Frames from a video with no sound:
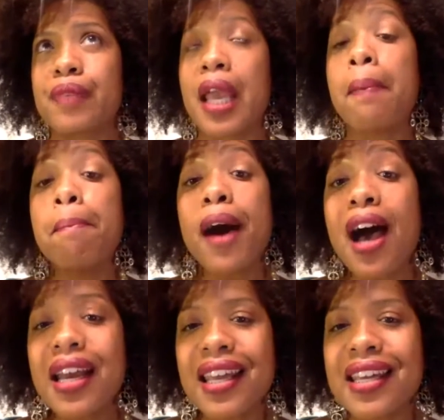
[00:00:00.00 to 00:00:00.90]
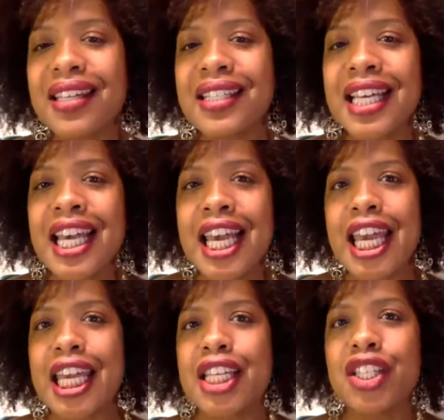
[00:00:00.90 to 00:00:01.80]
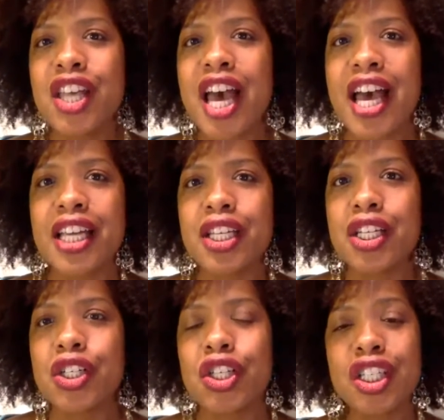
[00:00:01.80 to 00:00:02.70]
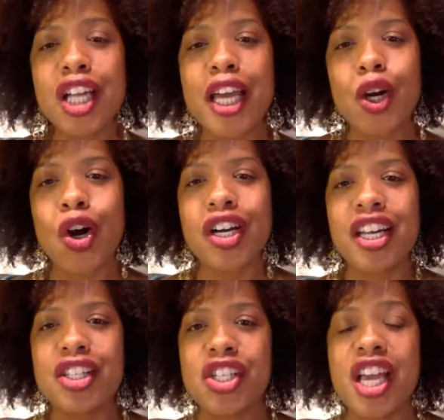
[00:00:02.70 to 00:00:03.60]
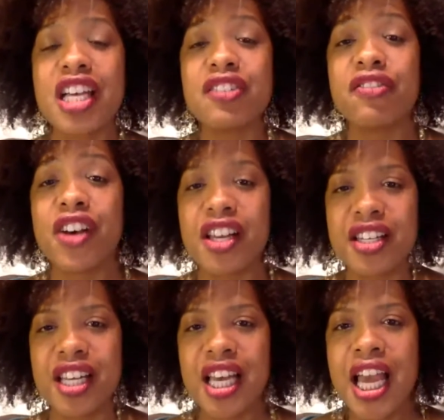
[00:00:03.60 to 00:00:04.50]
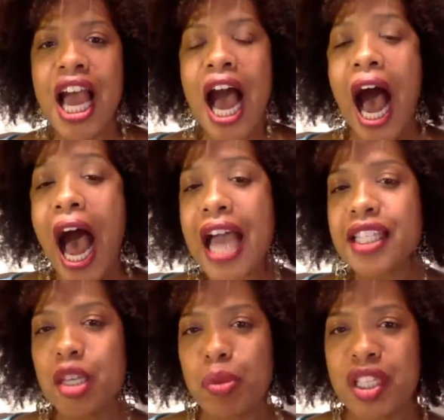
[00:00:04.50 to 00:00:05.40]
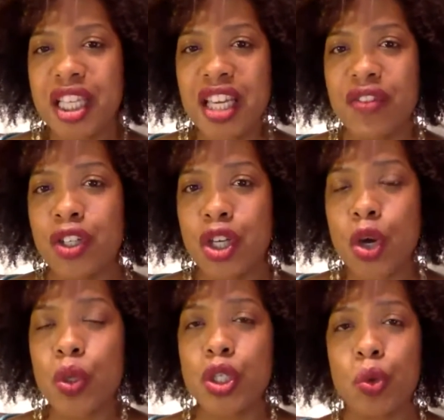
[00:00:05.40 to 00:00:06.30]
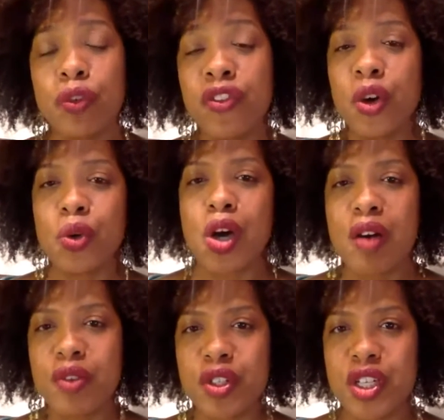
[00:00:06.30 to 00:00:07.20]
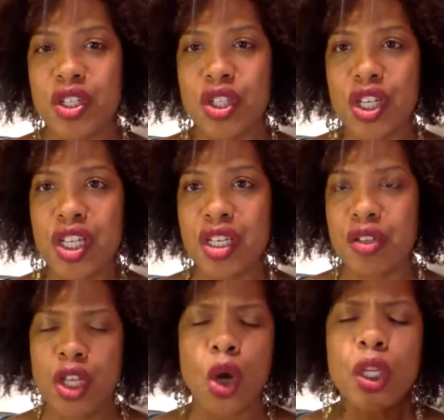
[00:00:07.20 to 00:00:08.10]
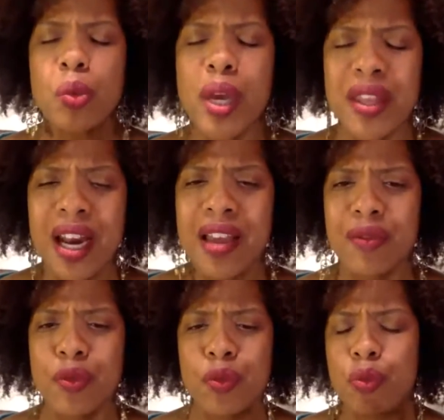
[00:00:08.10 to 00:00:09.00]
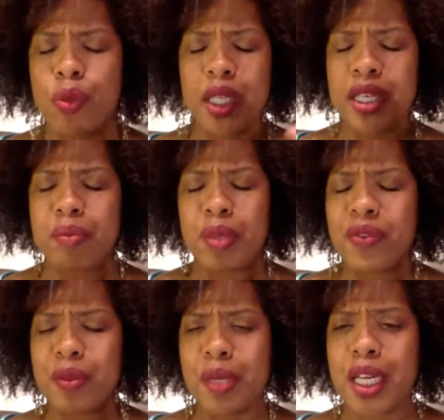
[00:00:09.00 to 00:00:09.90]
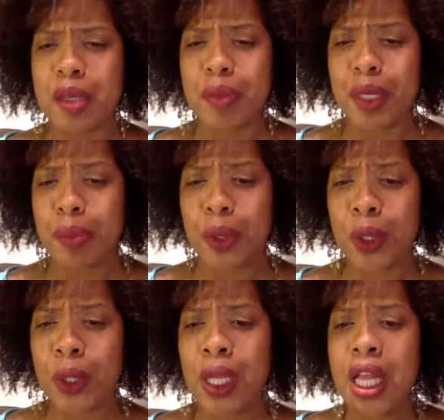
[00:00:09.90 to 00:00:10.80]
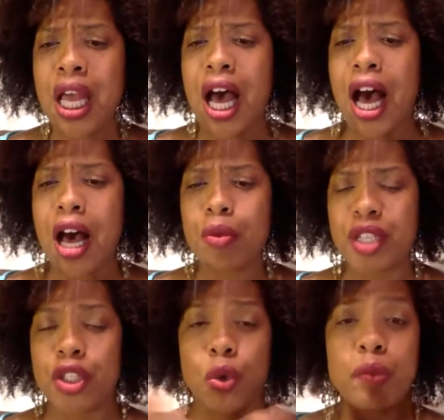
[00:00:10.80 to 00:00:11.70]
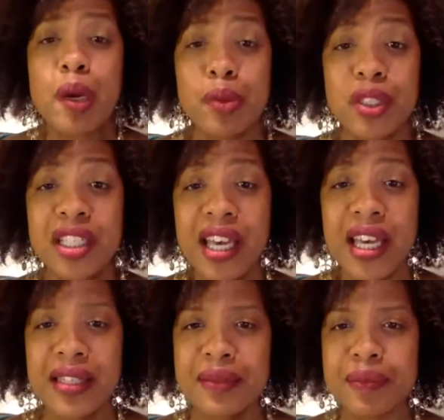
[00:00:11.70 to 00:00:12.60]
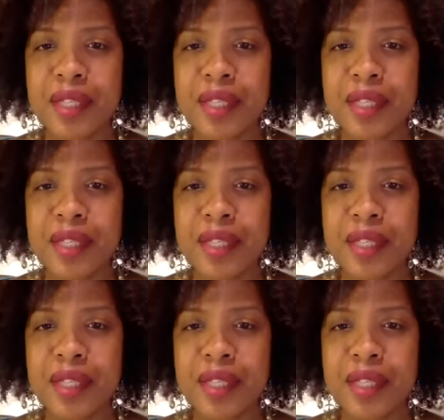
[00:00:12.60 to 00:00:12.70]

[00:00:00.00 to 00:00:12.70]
embodies is that she's lighthearted and she has fun. I typically even go into a phone conversation because the only way that I've really even meeting people is I joined Bumble again,